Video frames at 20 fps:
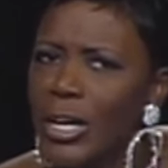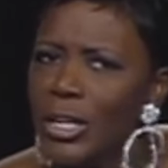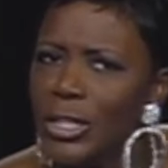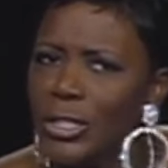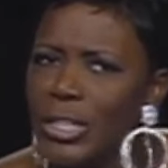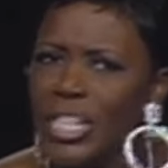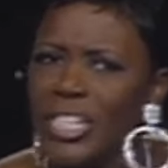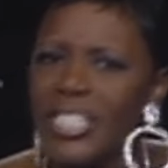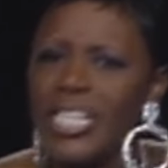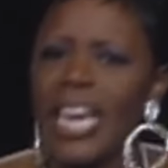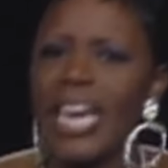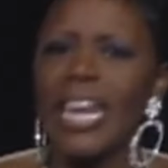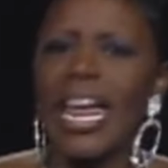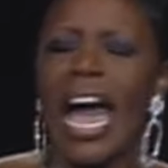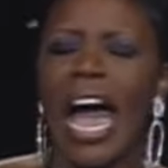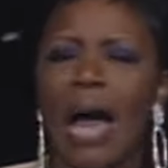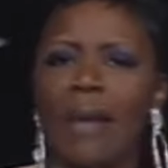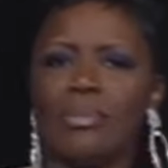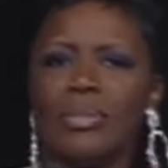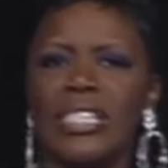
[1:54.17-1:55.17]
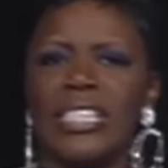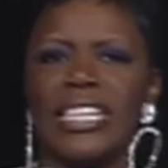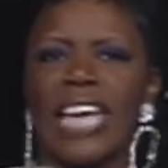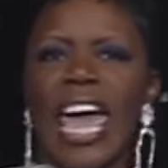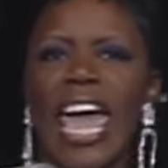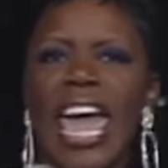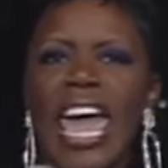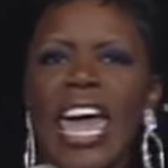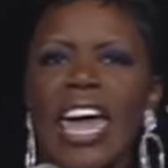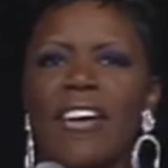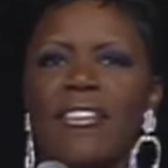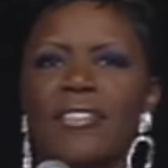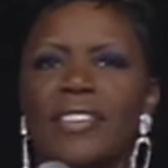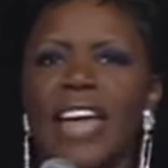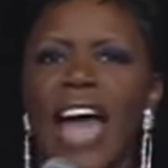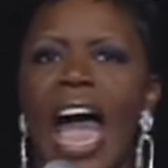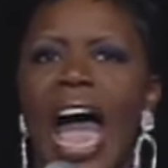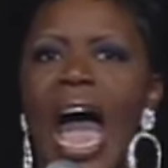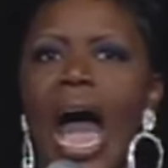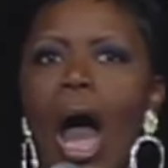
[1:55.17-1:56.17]
She said, I'm saved
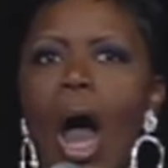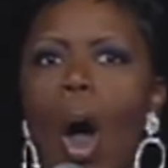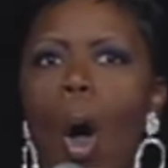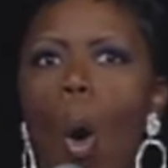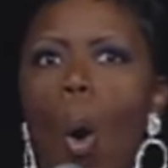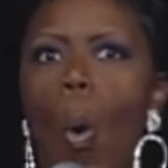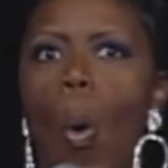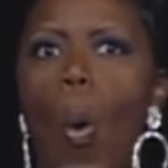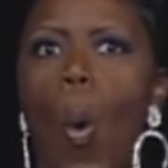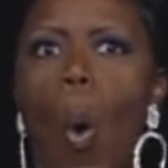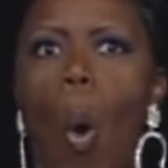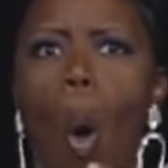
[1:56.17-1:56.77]
now.